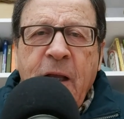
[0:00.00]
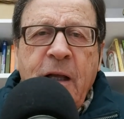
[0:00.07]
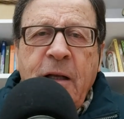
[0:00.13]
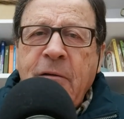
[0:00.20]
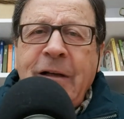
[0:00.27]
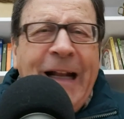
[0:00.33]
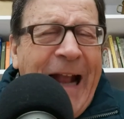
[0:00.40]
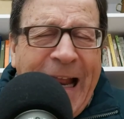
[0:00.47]

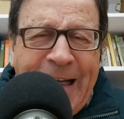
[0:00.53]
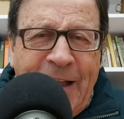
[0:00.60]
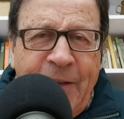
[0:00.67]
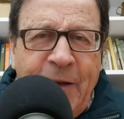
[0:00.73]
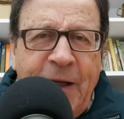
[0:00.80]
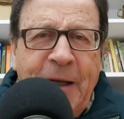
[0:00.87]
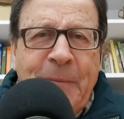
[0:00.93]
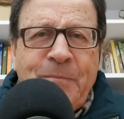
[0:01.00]
in
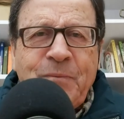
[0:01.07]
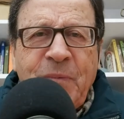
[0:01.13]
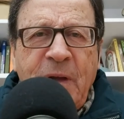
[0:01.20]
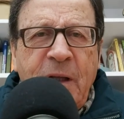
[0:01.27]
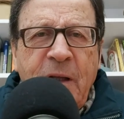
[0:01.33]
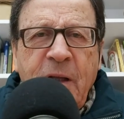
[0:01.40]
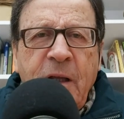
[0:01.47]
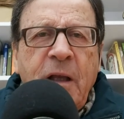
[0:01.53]
Canada,
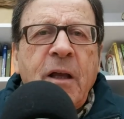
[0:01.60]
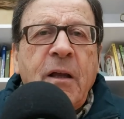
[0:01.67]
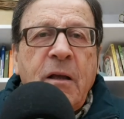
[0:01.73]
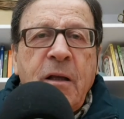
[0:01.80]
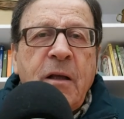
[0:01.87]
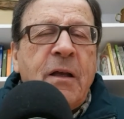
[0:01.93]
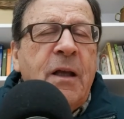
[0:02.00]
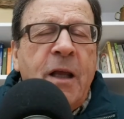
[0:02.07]

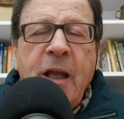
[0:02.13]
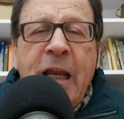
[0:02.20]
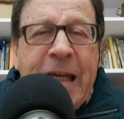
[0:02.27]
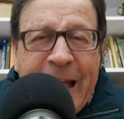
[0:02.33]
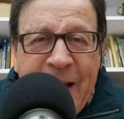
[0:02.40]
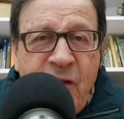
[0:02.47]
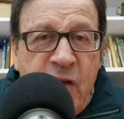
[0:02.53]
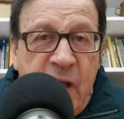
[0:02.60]

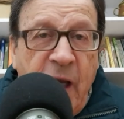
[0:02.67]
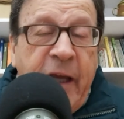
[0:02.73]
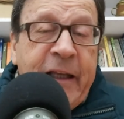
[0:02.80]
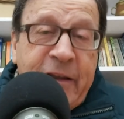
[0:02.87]
in India.